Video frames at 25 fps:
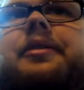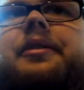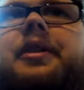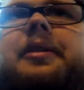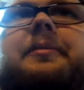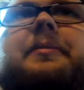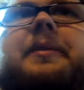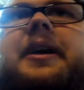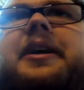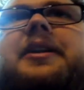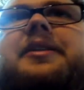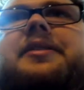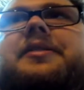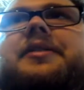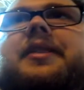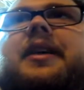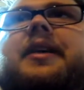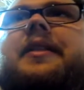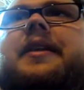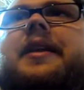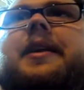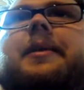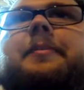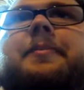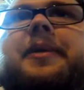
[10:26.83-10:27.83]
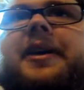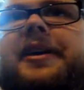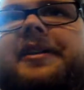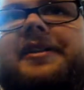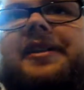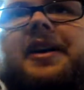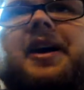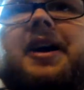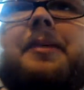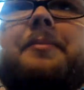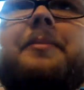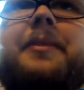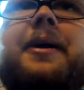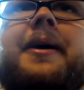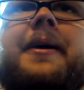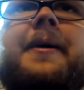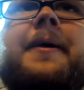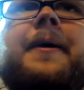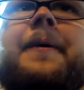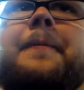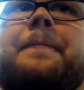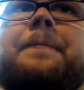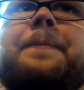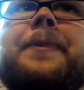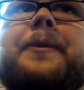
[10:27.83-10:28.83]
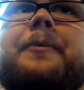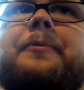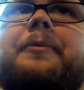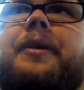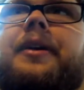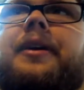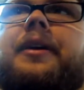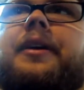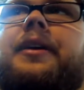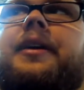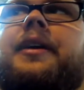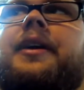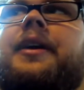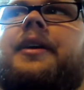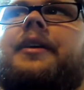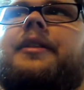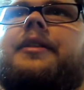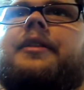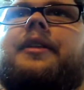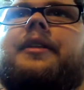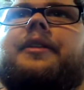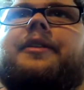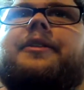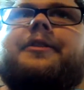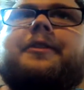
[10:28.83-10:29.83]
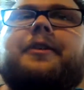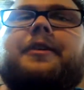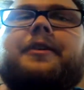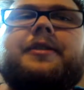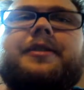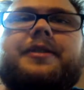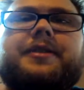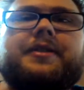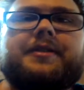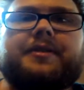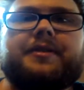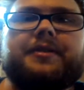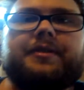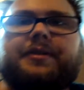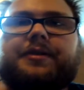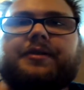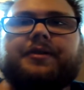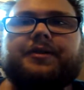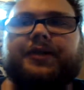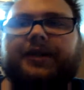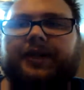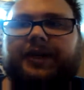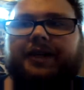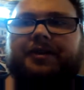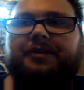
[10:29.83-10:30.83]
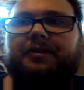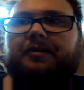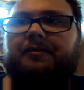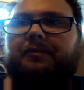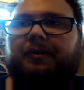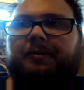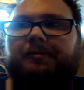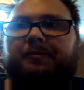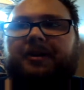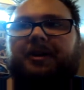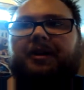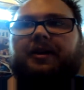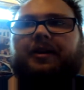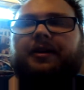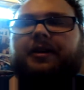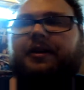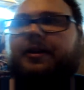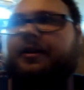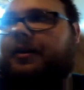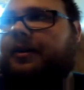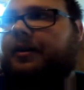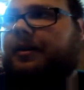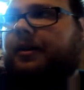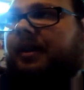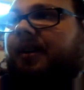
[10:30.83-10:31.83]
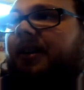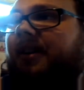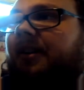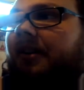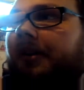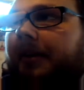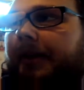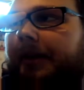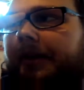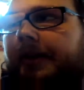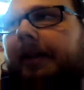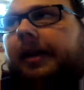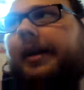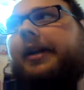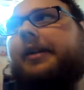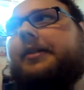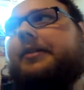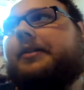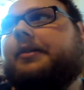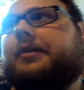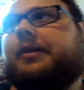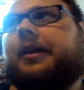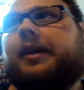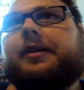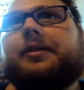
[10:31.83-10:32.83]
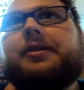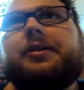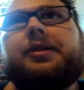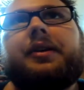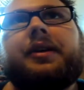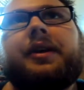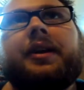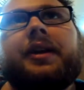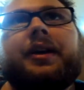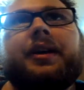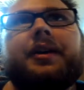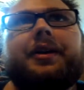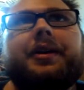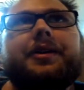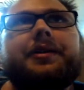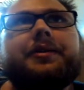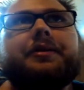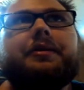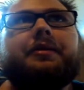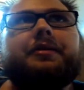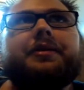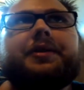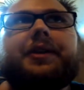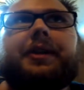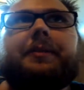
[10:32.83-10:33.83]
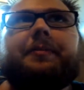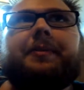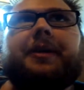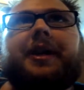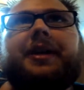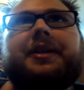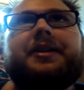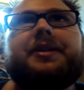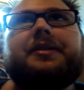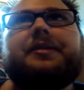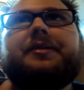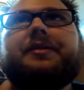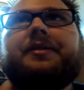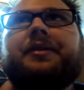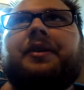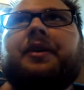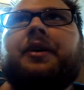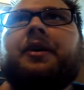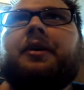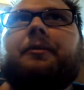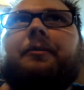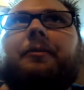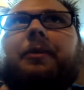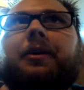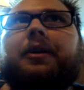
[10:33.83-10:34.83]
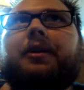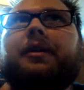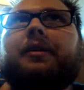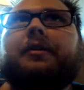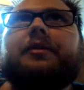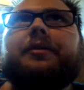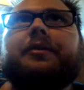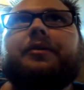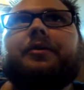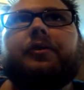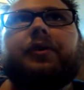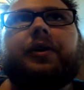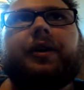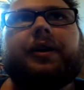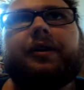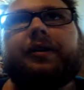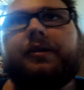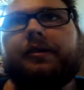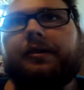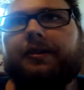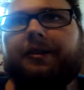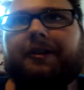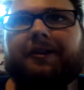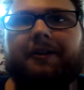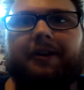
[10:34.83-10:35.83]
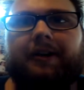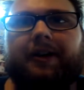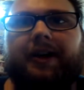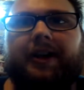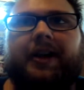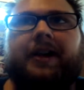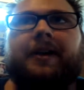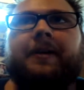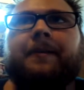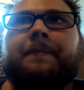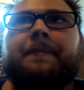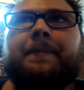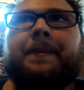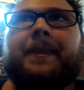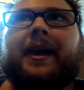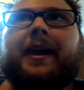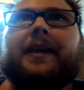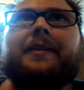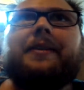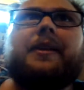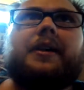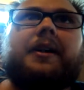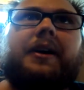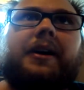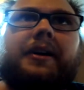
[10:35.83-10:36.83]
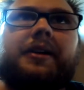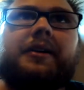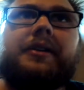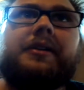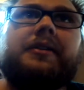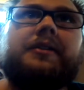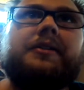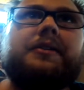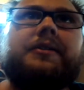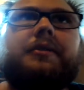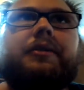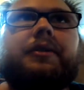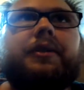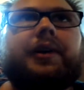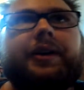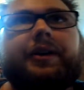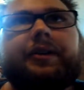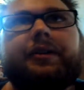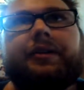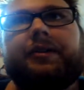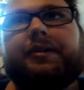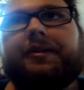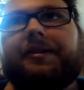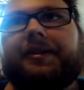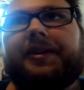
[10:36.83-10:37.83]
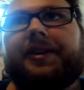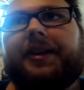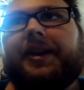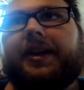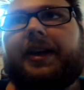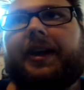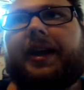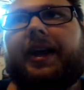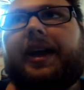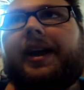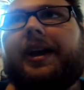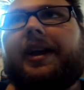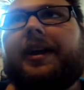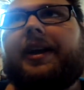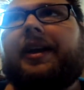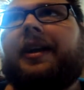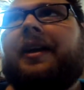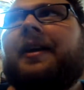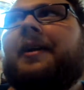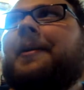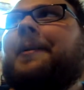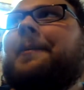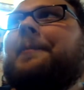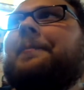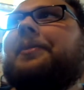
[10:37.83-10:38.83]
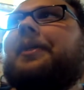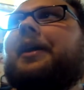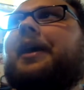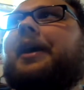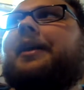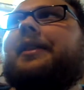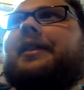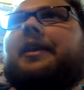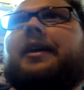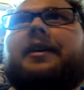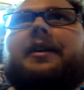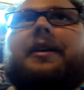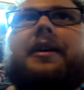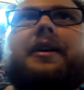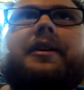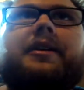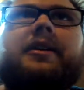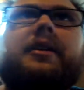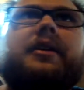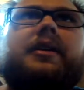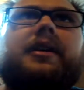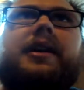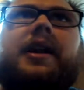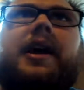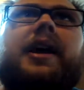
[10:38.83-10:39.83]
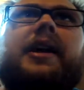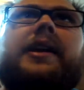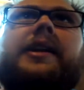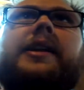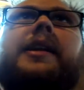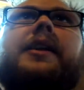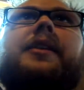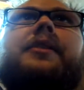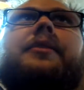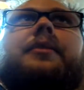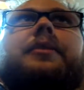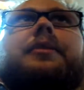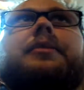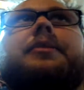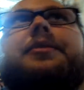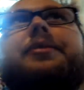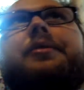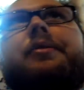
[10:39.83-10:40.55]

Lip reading: 30 pages, and then it picked up where the third section would be, you know, like the next section. So it was like pages 100 through 130, and then 100 through 130 again, and then 190 through